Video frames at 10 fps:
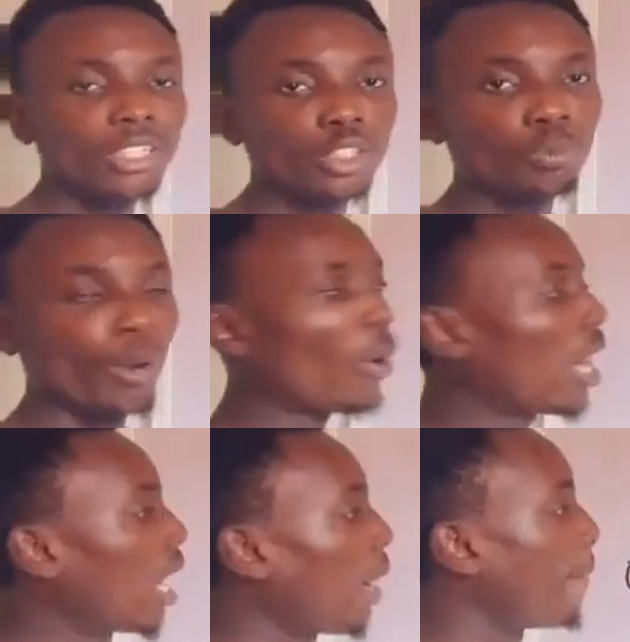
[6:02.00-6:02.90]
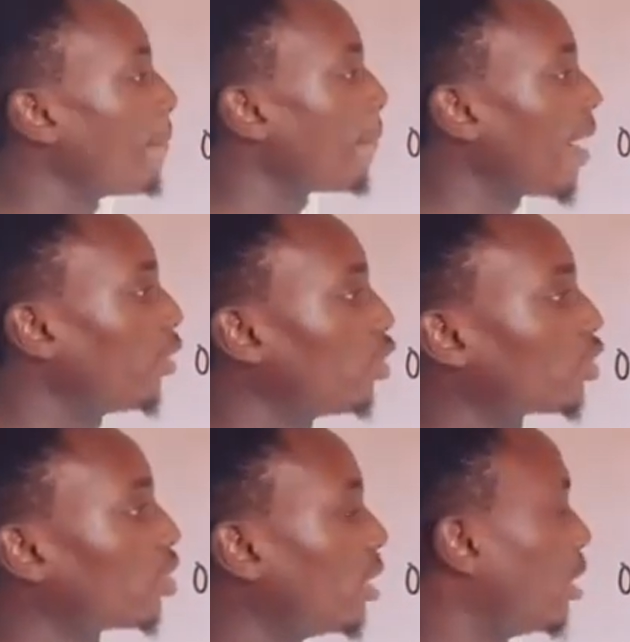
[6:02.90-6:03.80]
raised to power minus
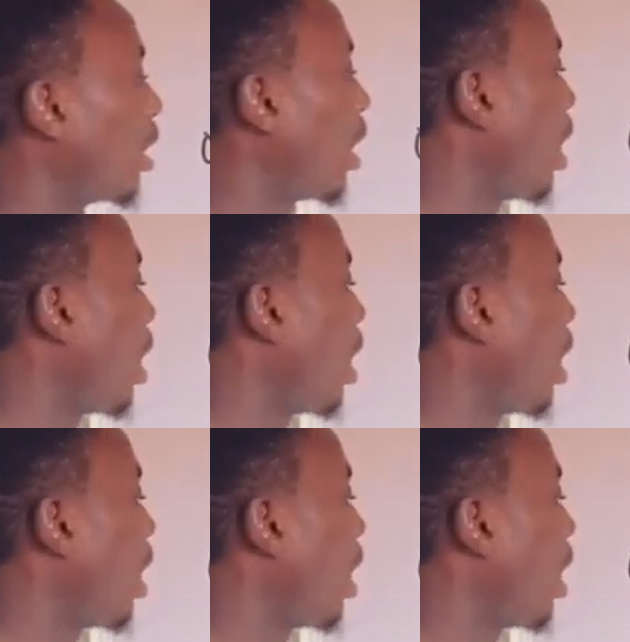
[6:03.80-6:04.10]
3.